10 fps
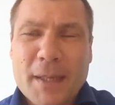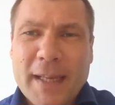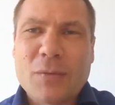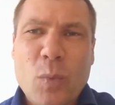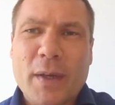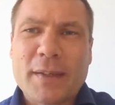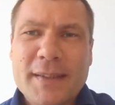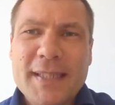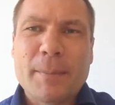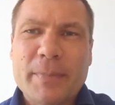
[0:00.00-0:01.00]
That's 1,
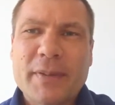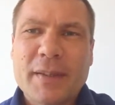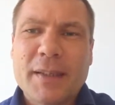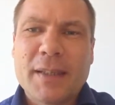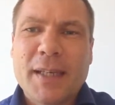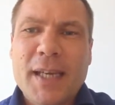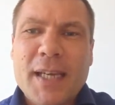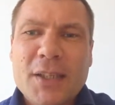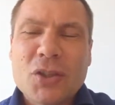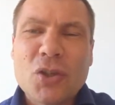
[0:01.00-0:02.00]
tips.
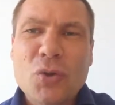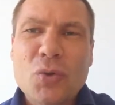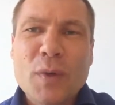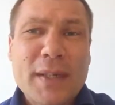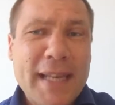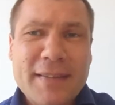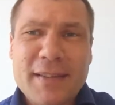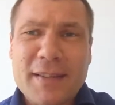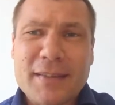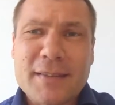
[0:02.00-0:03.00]
2,
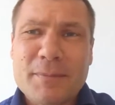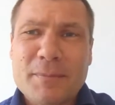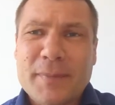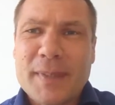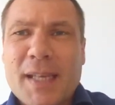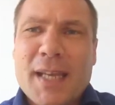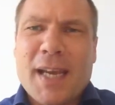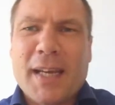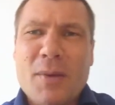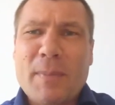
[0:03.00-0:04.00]
lessons.
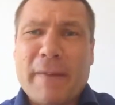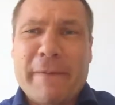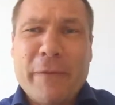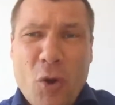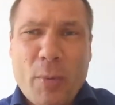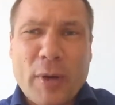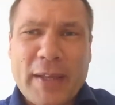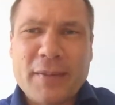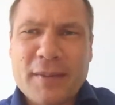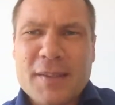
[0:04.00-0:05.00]
I don't mean formal
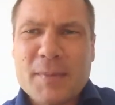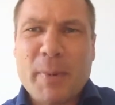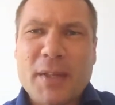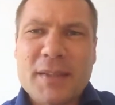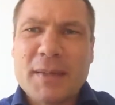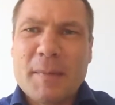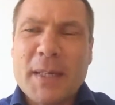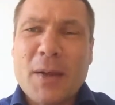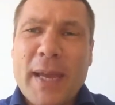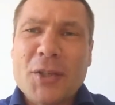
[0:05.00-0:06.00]
lessons, but
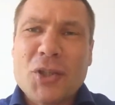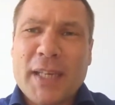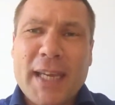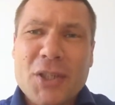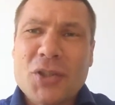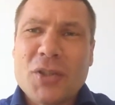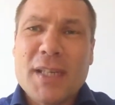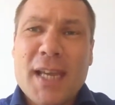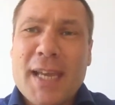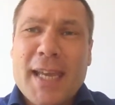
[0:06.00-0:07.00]
you know,
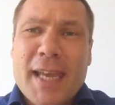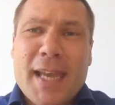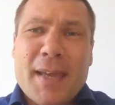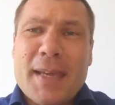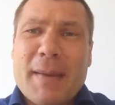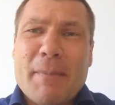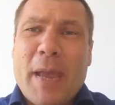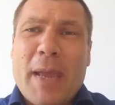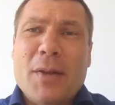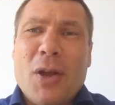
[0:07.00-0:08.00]
education
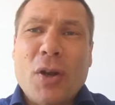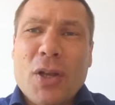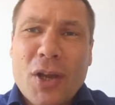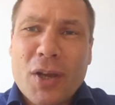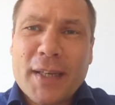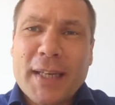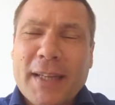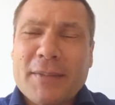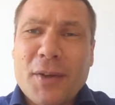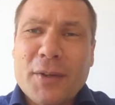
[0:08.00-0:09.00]
or learning.
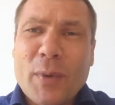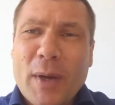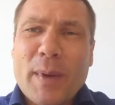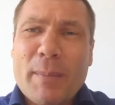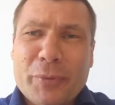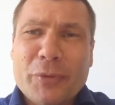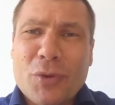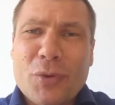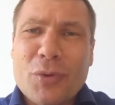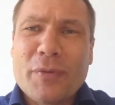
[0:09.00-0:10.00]
That's the only way we
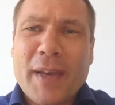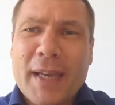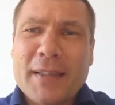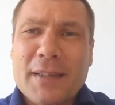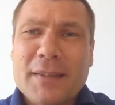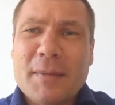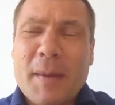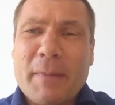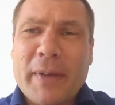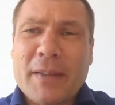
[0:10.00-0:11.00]
improve, and
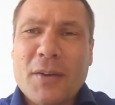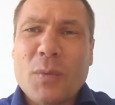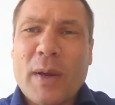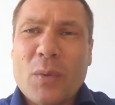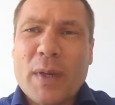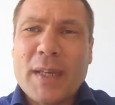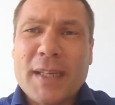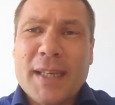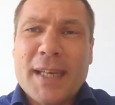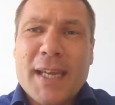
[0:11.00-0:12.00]
that's the only way we